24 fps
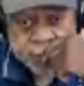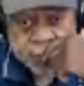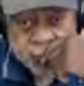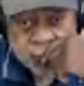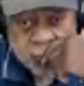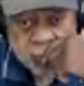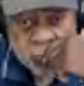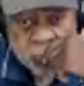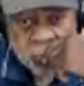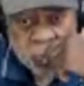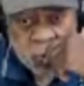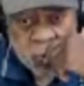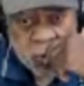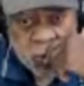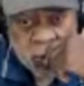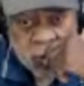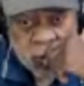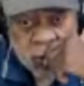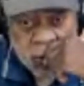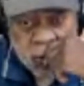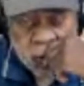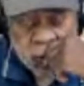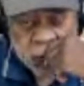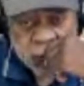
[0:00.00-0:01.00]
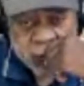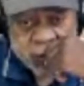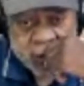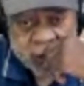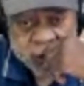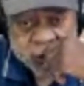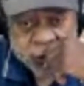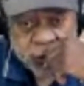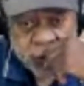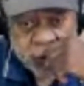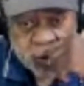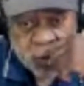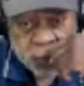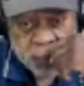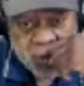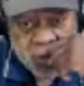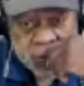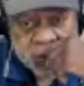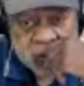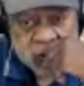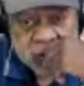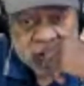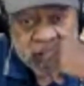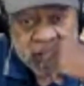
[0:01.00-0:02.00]
there are certain amendments that are
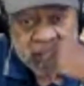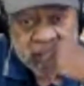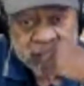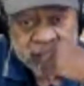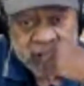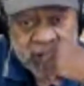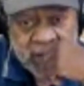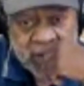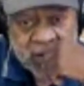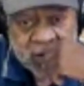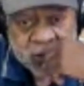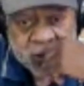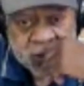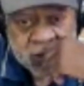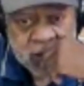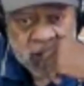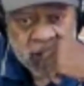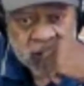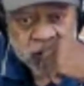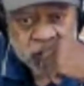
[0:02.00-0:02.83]
added to the Constitution